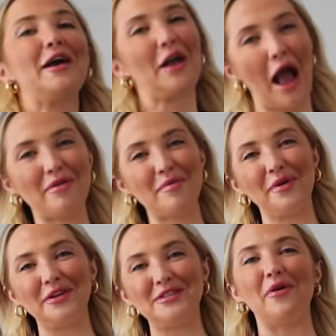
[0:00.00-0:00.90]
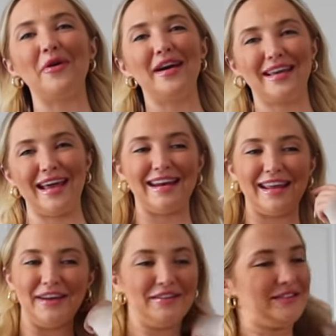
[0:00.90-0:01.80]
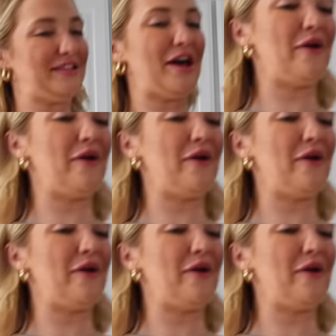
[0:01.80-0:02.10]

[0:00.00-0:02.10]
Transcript: cowboy boots or a kitten heel. So